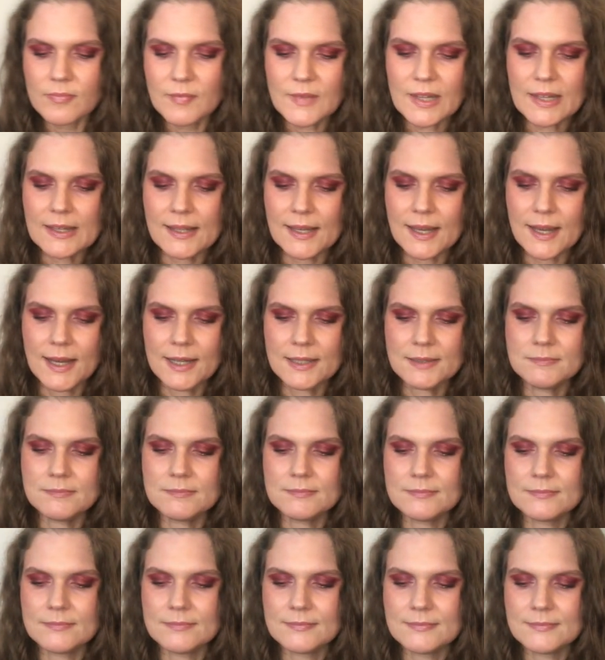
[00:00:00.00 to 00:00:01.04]
Yeah.
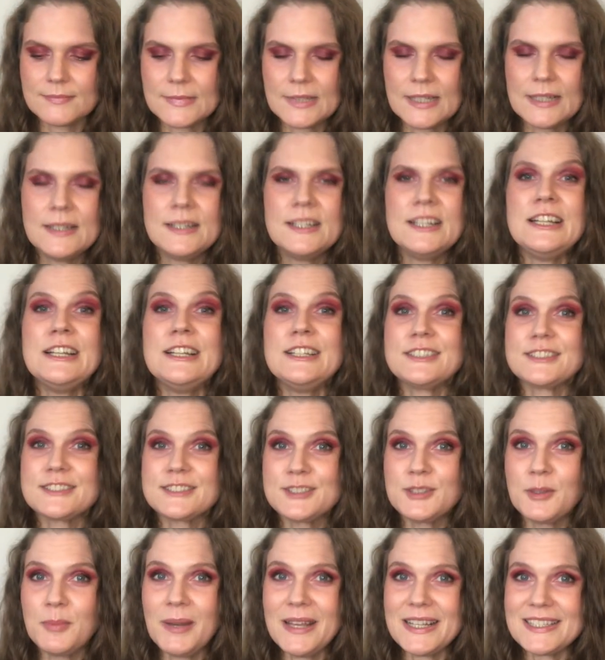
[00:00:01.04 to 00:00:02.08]

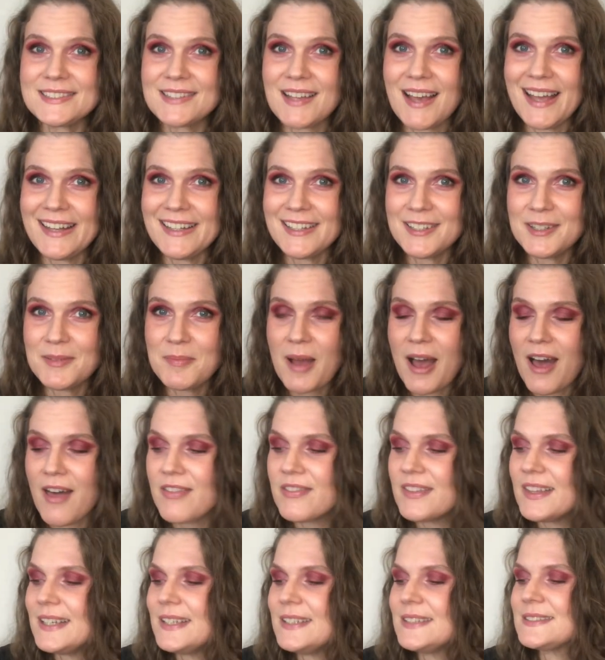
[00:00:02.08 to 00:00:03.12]
Super excited about
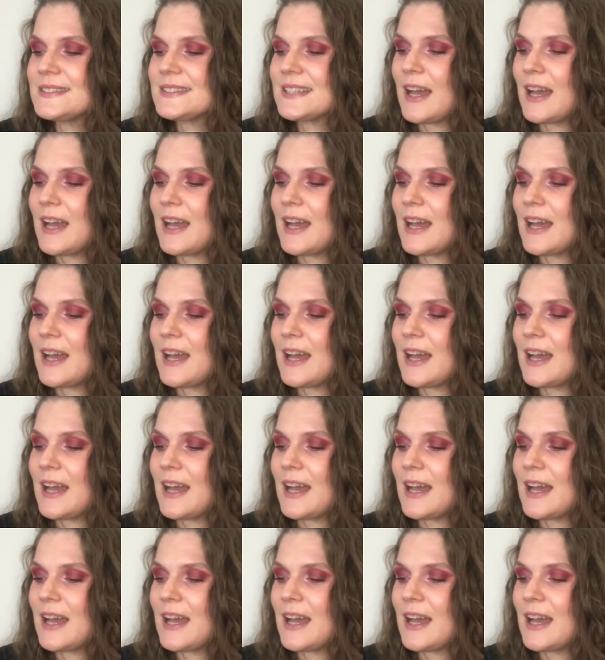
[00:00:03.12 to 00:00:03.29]
this.